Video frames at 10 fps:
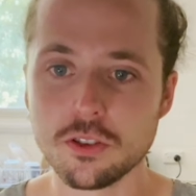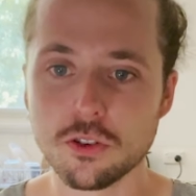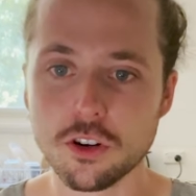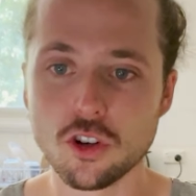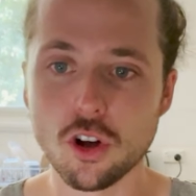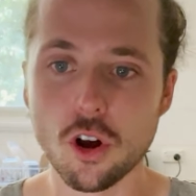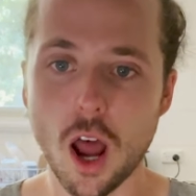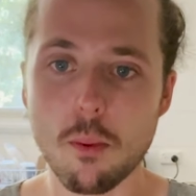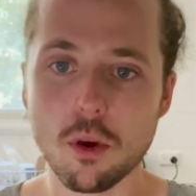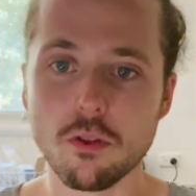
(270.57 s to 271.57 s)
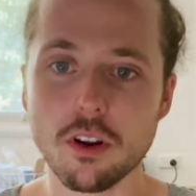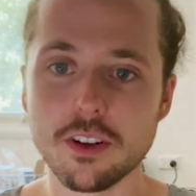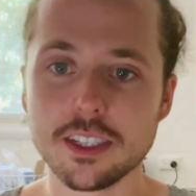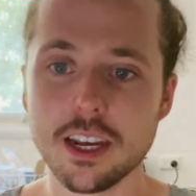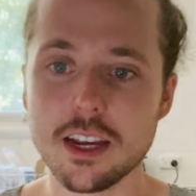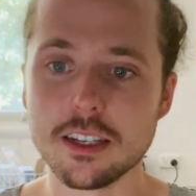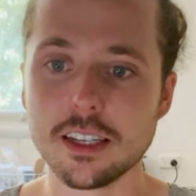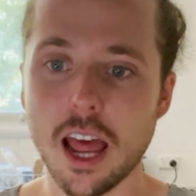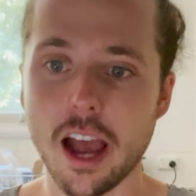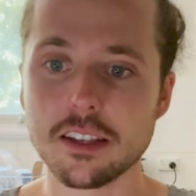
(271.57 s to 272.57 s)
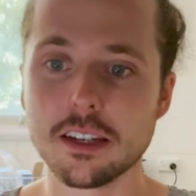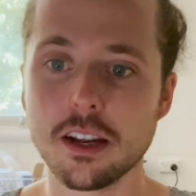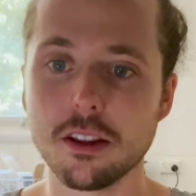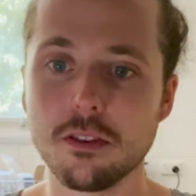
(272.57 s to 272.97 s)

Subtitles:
story short, I moved overseas and accidentally